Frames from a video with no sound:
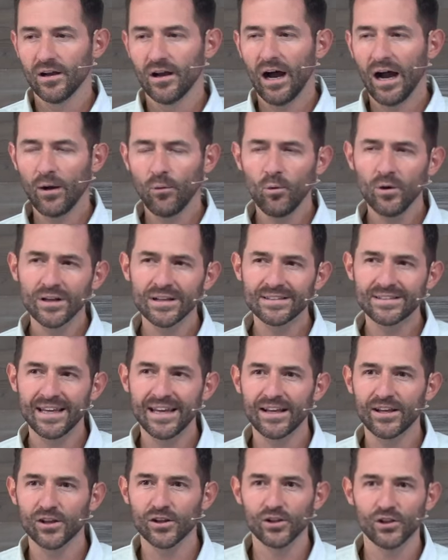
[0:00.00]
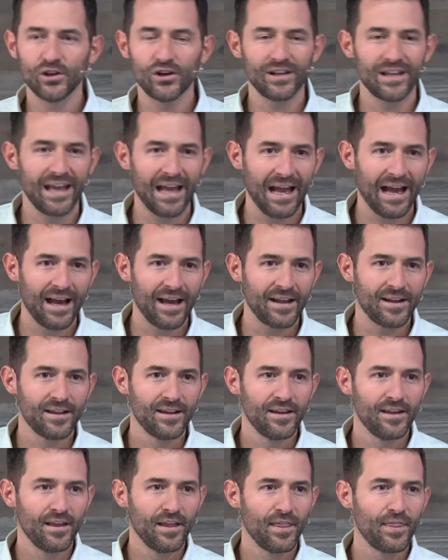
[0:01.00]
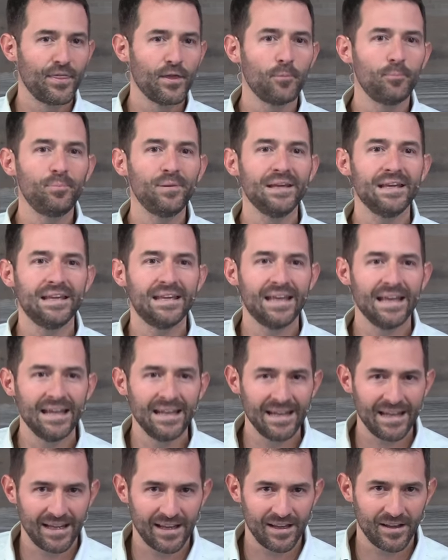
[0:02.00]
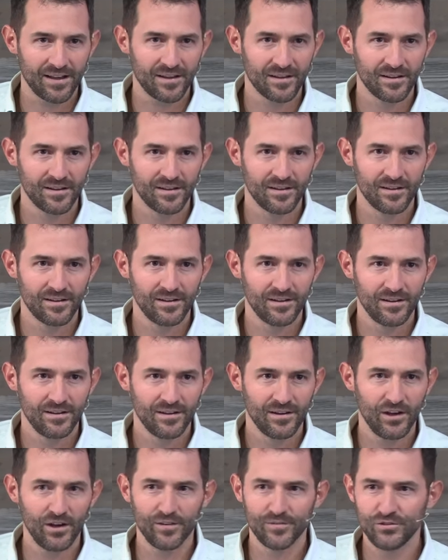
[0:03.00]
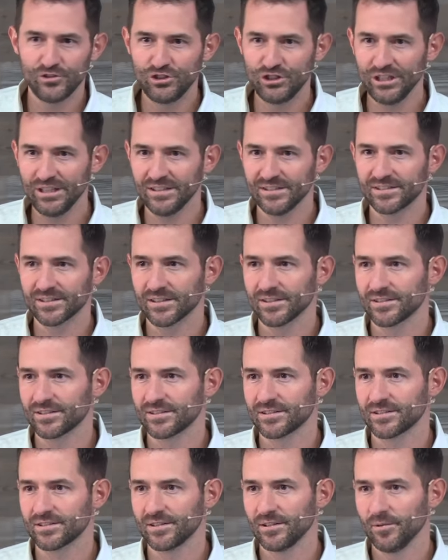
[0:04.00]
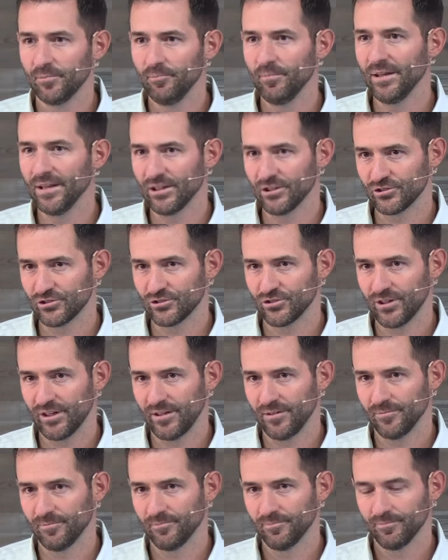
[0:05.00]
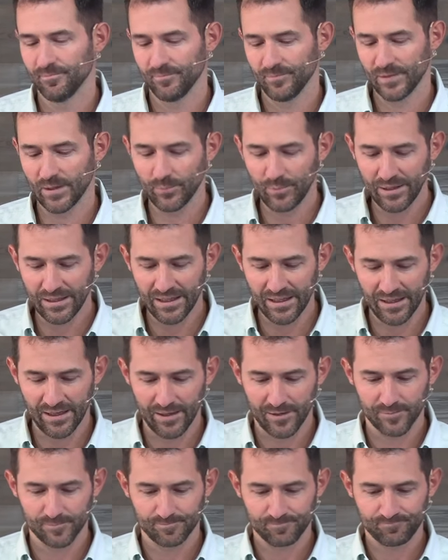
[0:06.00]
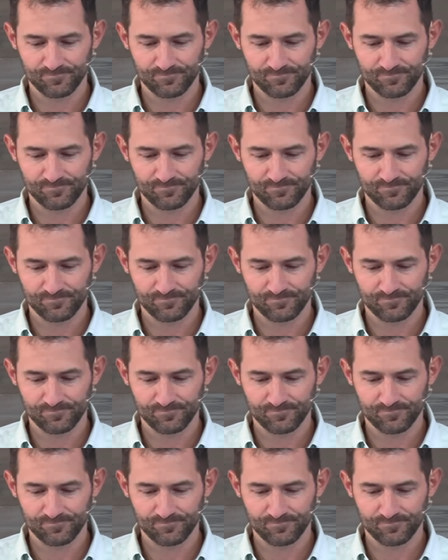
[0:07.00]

I want to take a look at the beginning of Jesus' ministry. The beginning.